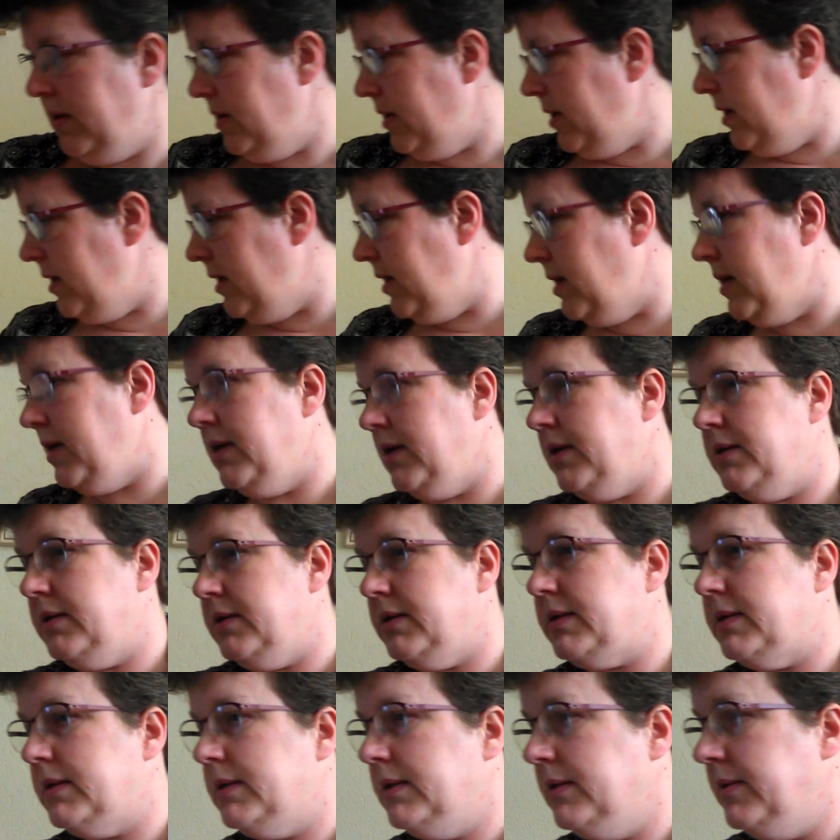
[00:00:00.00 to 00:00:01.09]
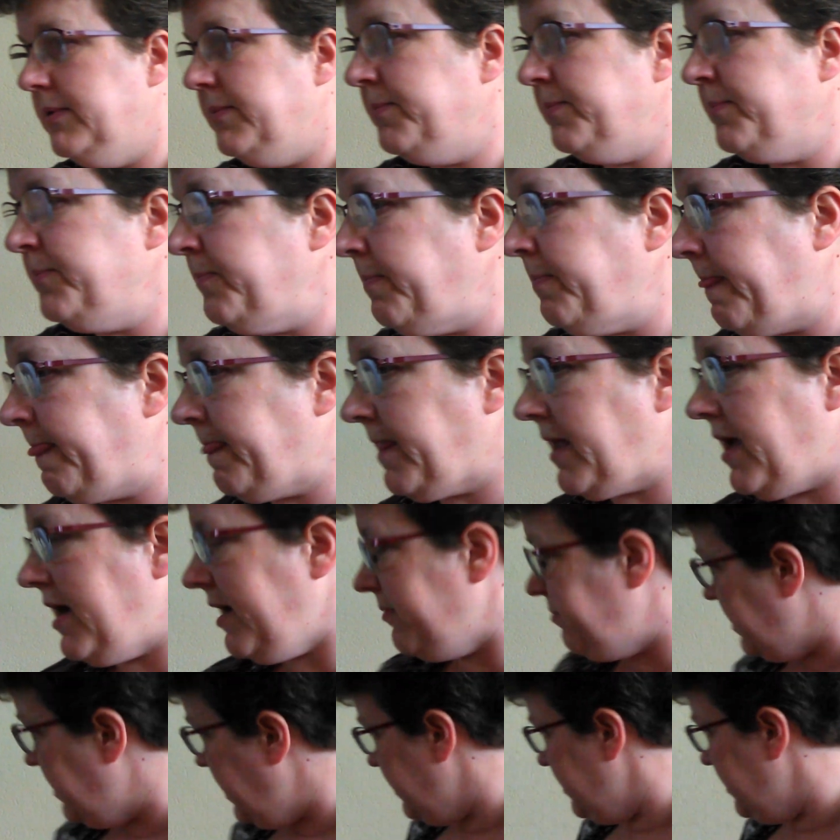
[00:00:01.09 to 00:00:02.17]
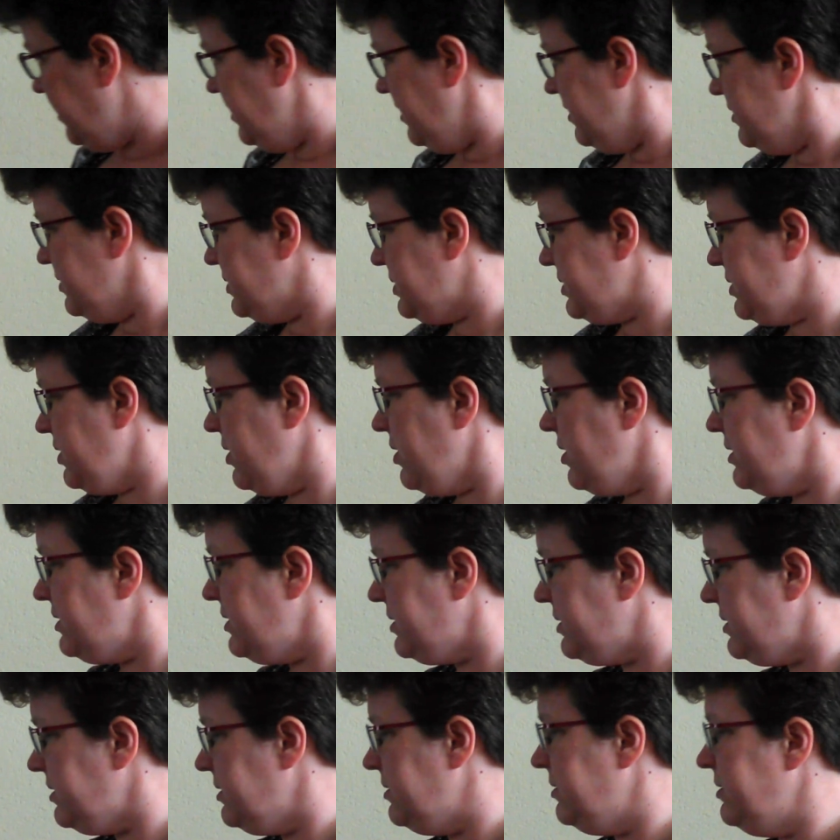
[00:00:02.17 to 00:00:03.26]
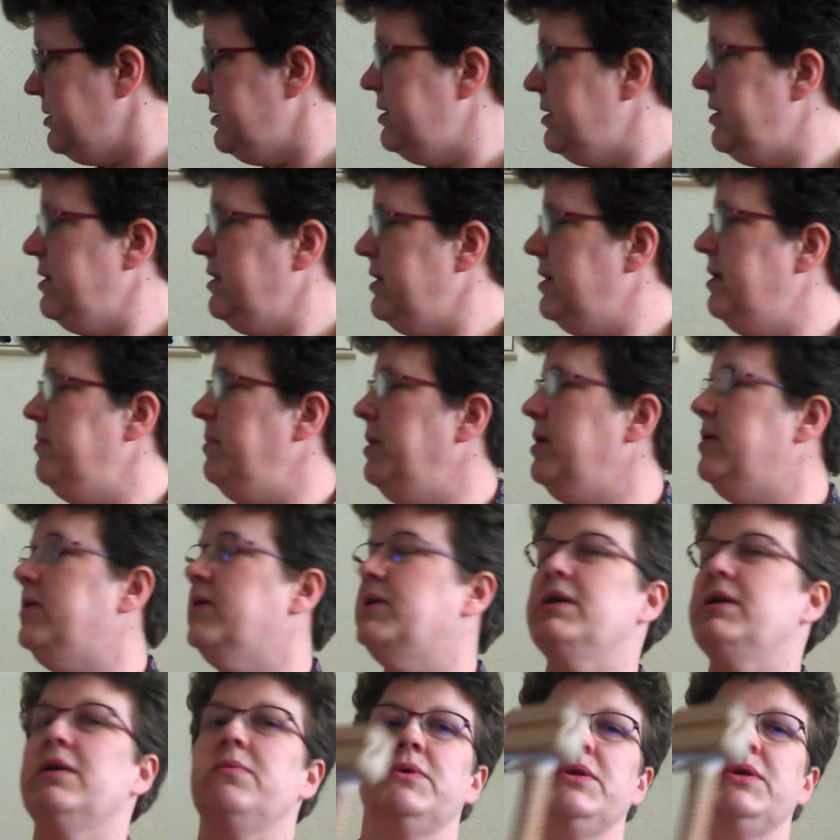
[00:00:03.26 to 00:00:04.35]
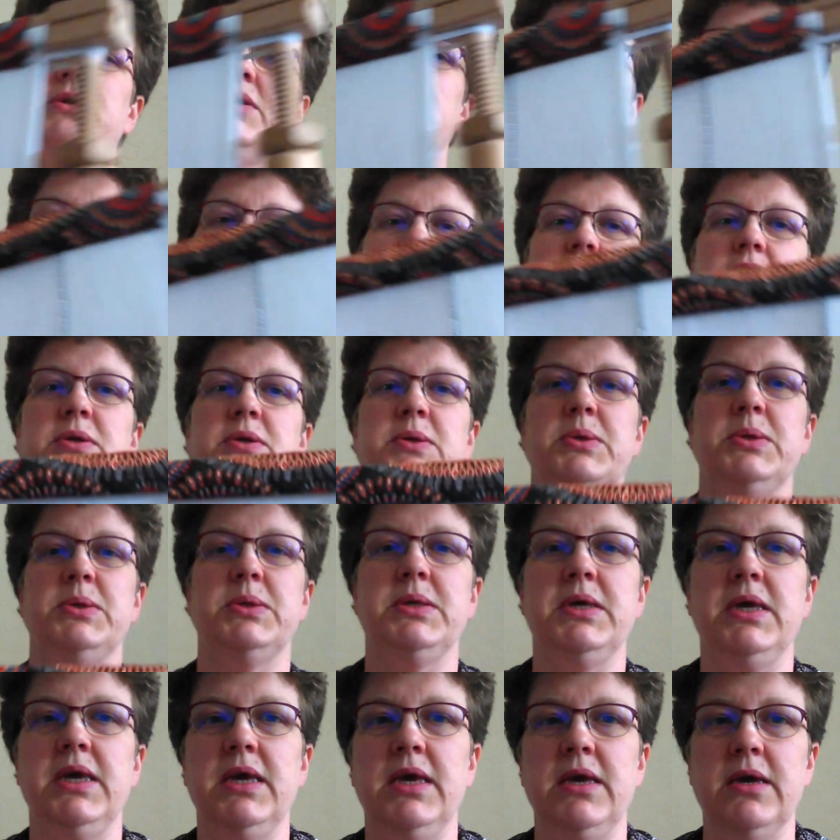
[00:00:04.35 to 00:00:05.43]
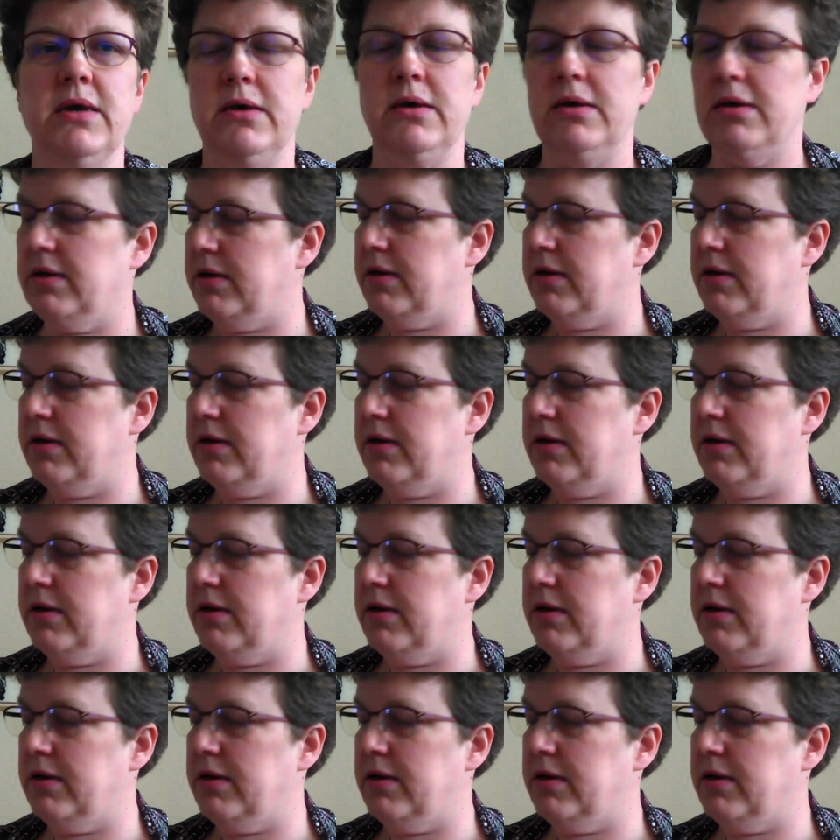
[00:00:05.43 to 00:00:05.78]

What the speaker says: And I made a little start because I was curious to see